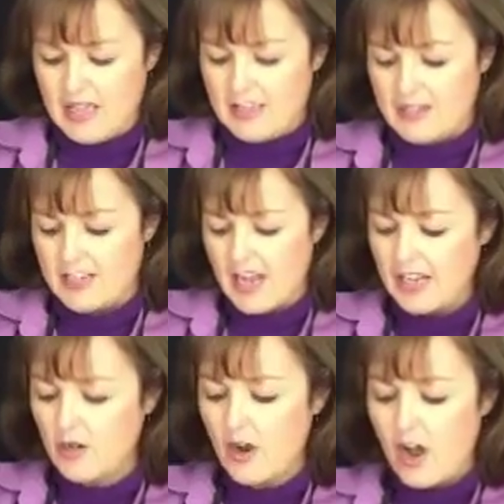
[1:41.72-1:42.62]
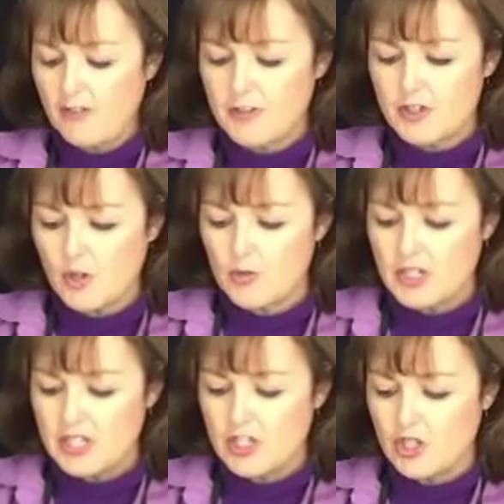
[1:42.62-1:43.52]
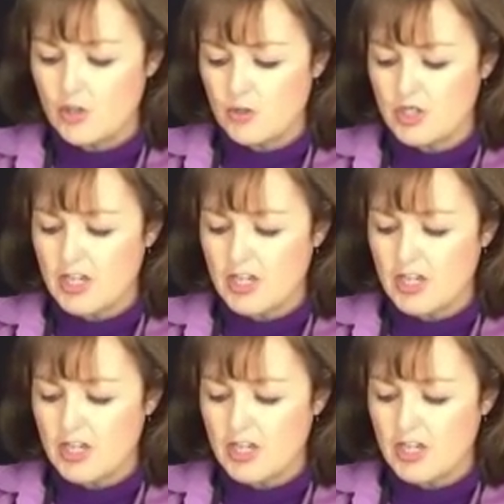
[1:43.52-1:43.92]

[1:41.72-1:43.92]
that I often don't need to use